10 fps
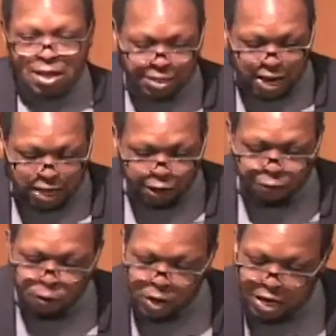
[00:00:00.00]
exactly
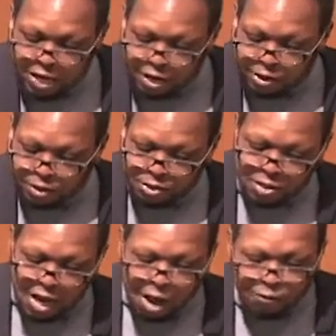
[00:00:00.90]
40
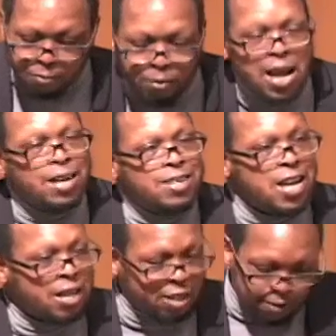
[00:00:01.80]
years after Black
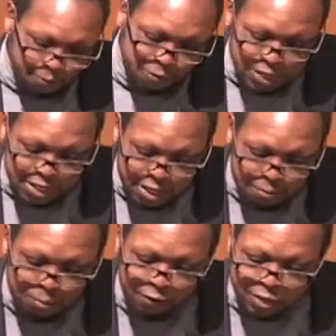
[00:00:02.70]
Death
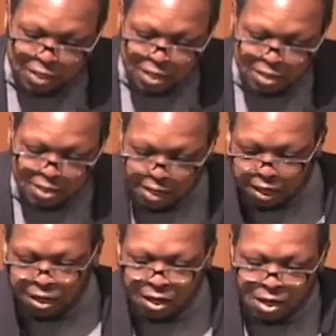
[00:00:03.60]
visited Memphis,
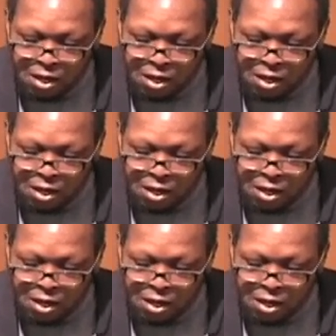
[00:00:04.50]
Tennessee.